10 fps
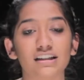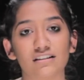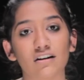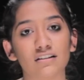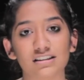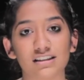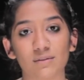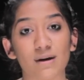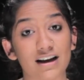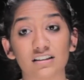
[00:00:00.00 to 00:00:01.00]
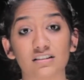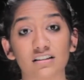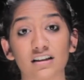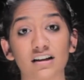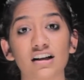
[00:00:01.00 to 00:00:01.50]
I did not stay back in
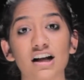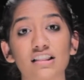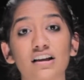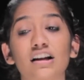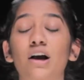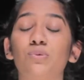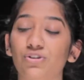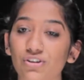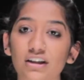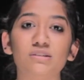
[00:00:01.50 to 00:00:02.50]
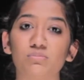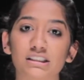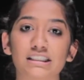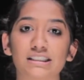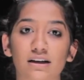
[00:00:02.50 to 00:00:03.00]
Qatar, then I would really
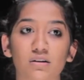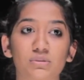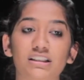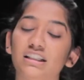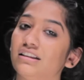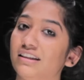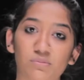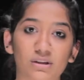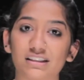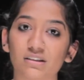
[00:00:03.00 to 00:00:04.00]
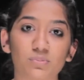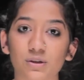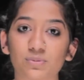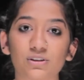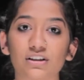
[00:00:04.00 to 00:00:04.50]
miss uh, meeting the amazing people